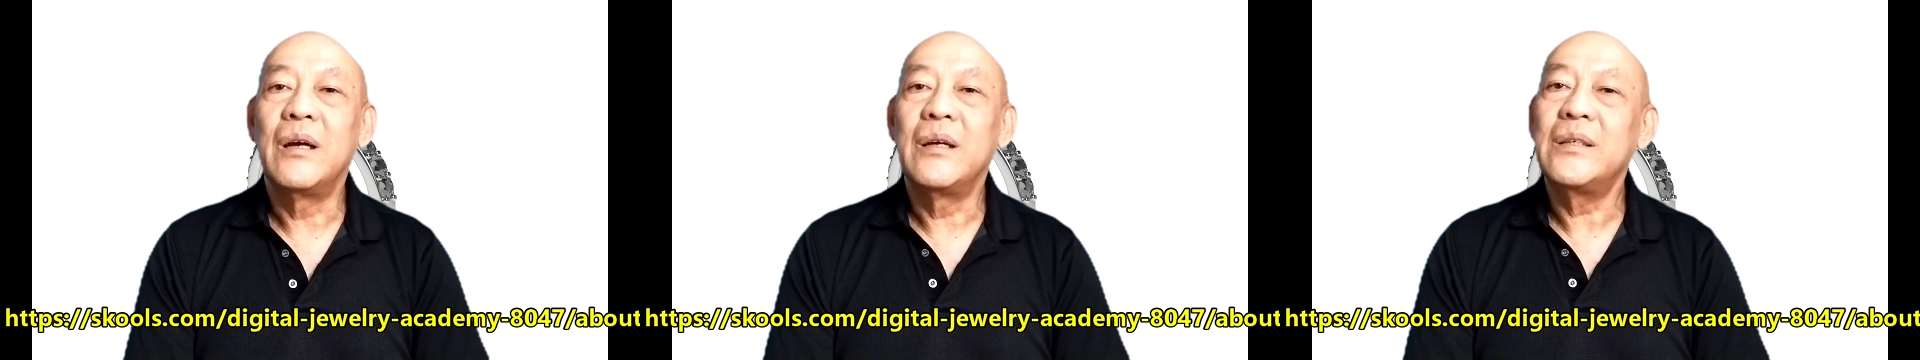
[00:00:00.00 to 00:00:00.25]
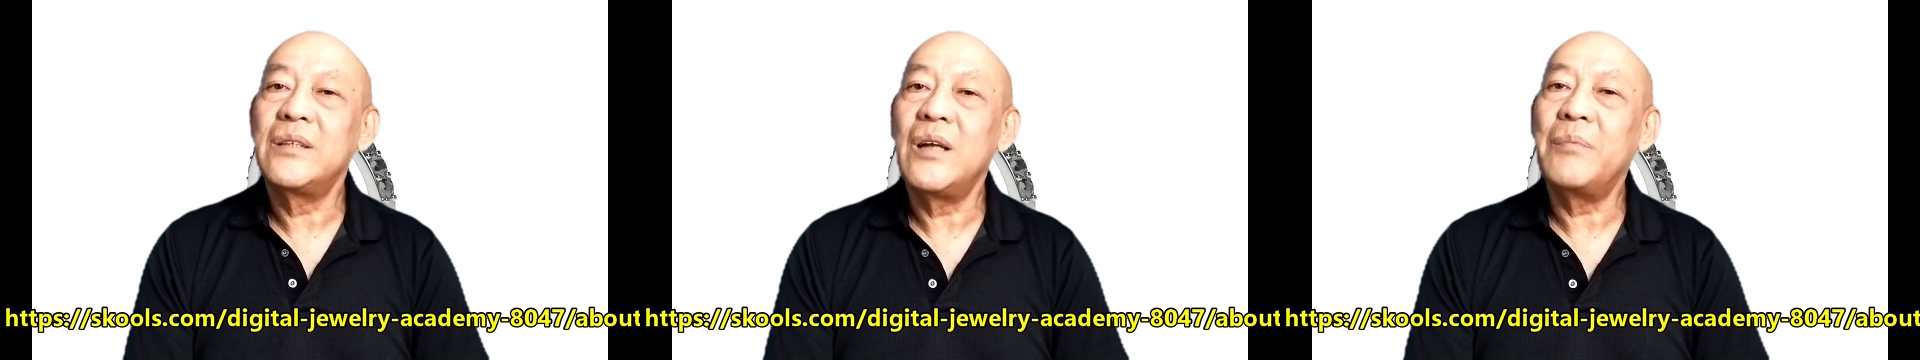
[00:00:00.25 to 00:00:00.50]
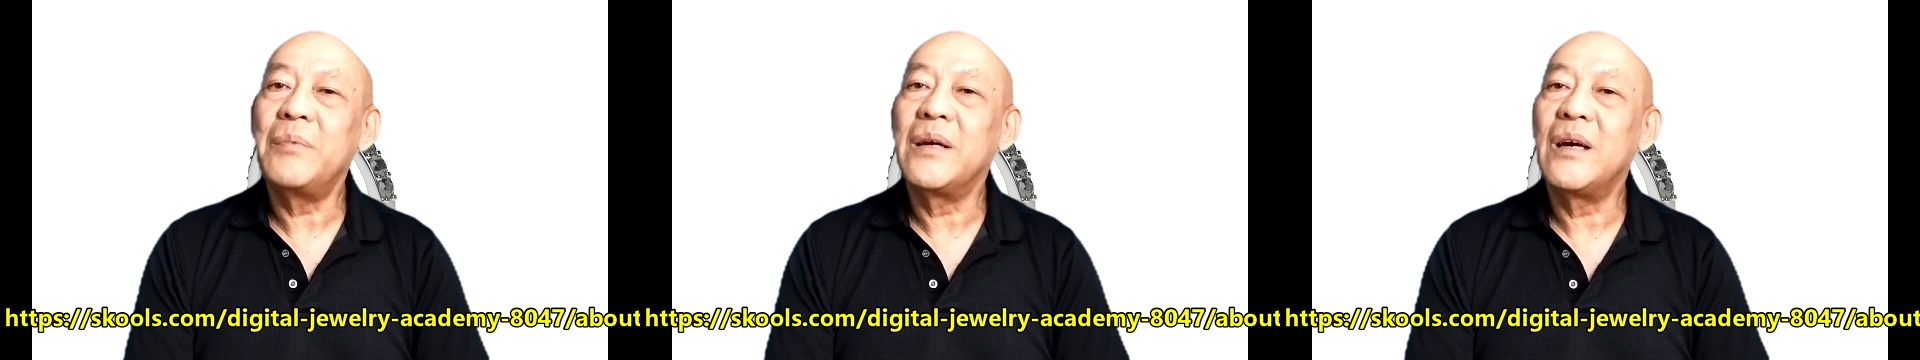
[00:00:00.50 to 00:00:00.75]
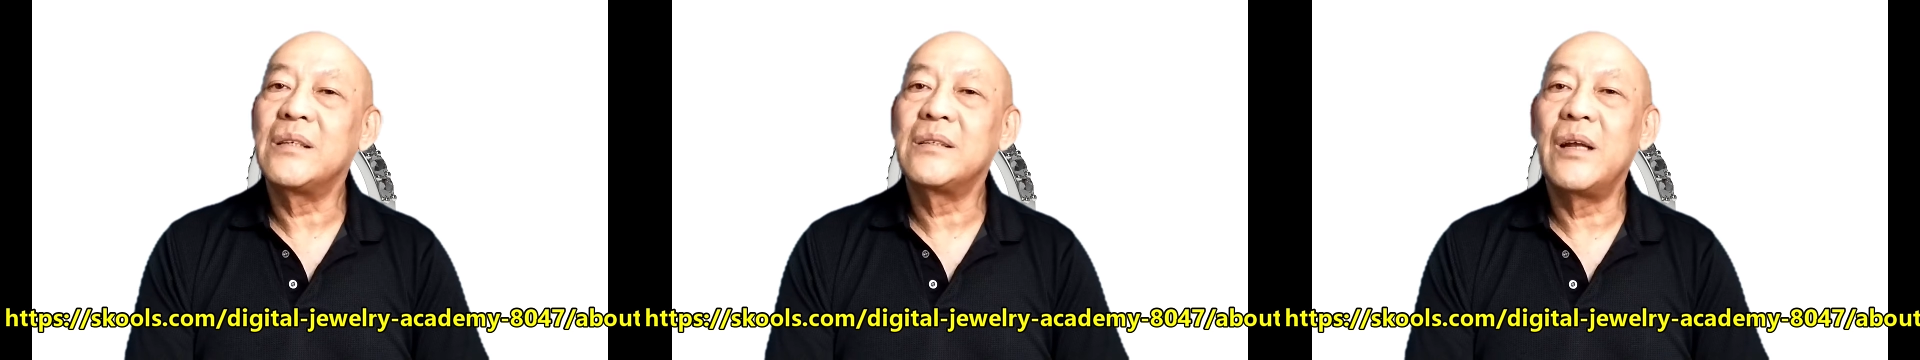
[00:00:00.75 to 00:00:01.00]
It's not
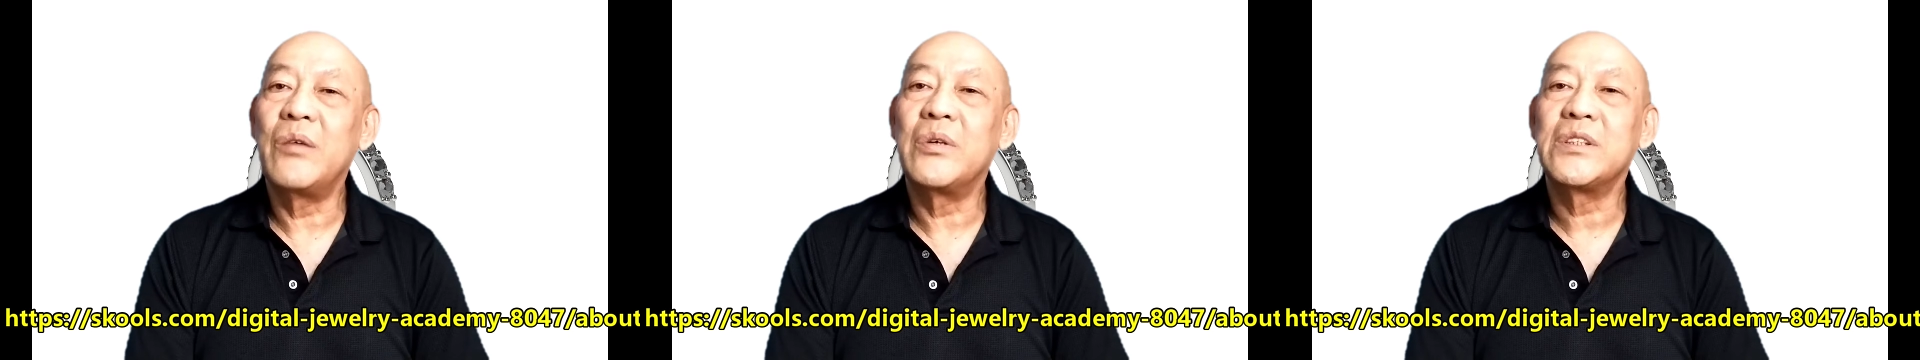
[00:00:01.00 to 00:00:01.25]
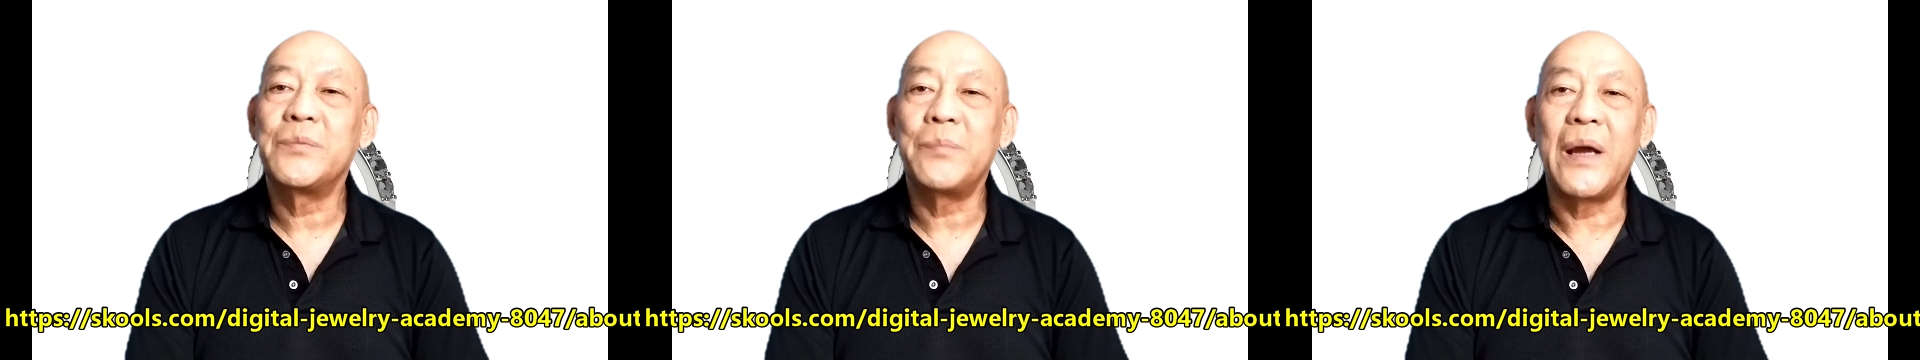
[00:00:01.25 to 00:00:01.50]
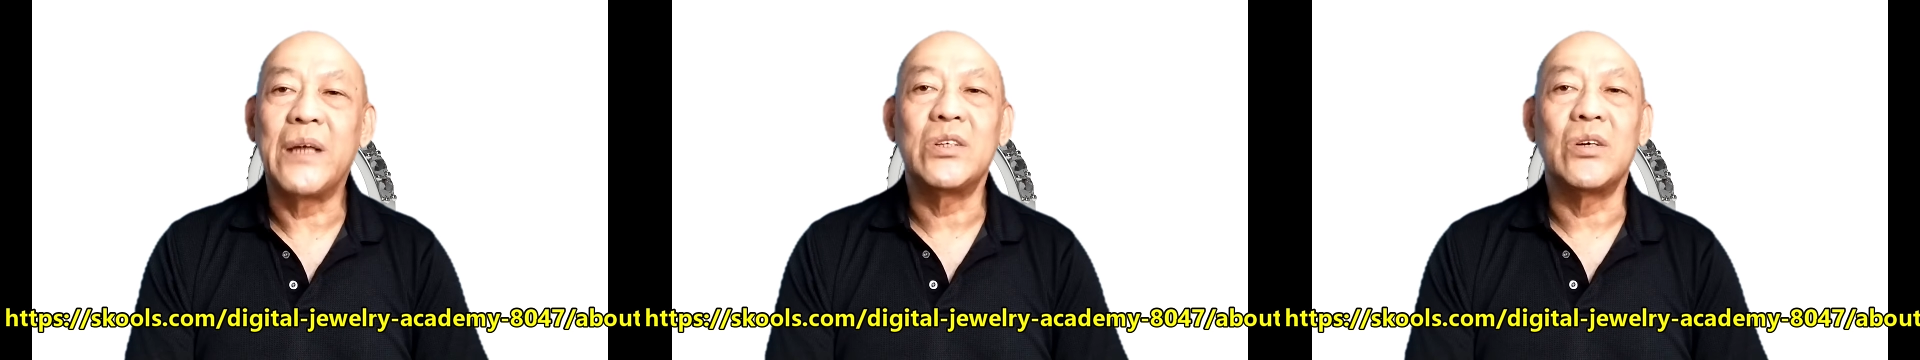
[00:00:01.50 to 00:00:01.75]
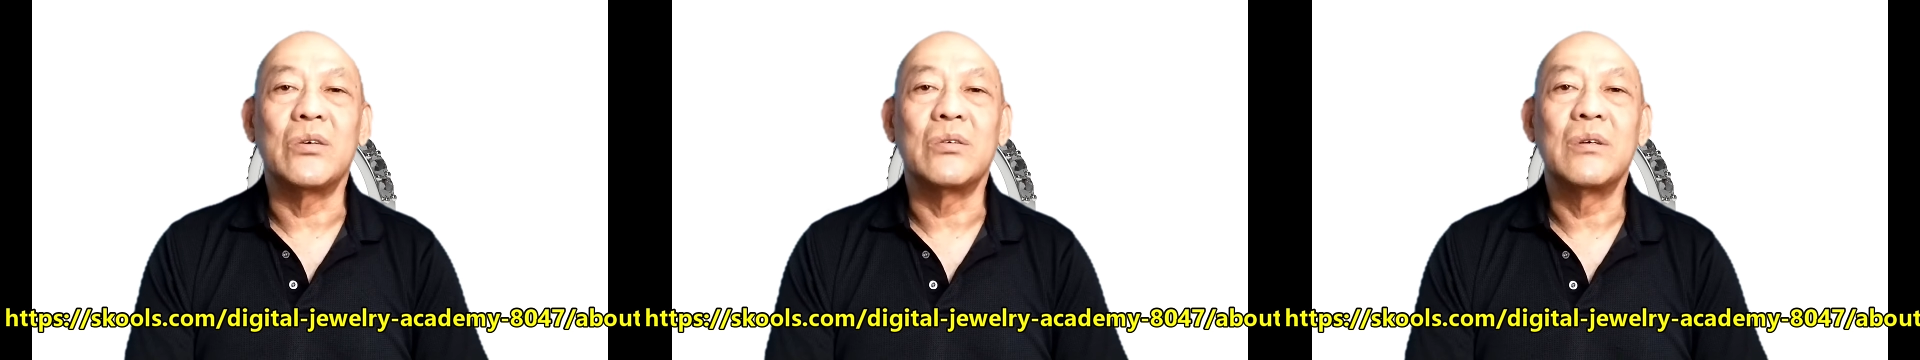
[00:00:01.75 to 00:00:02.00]
because they were
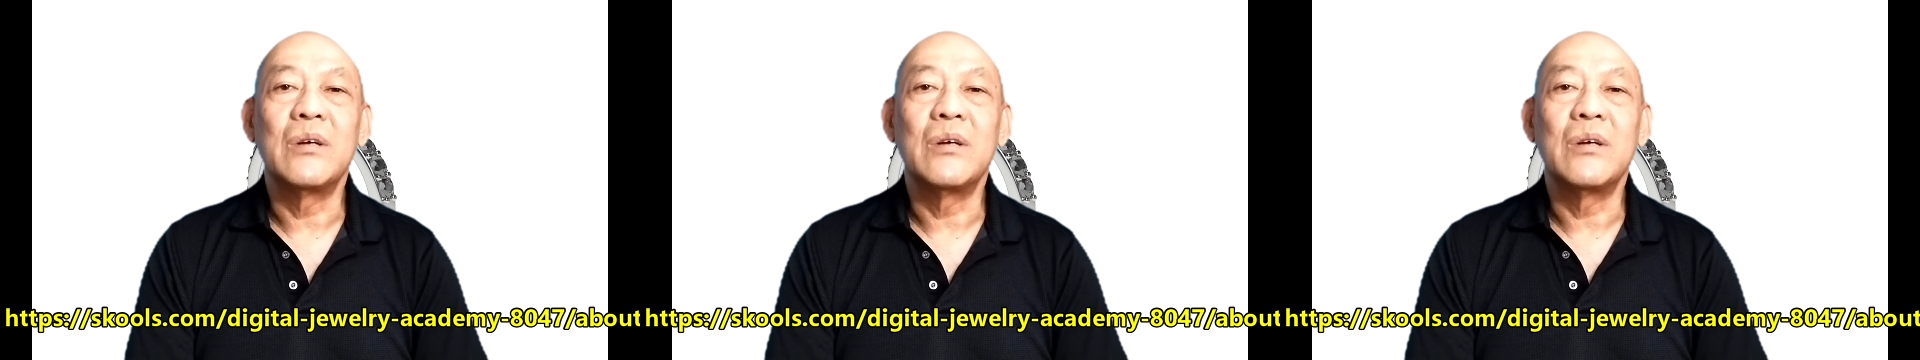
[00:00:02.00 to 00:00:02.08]
special,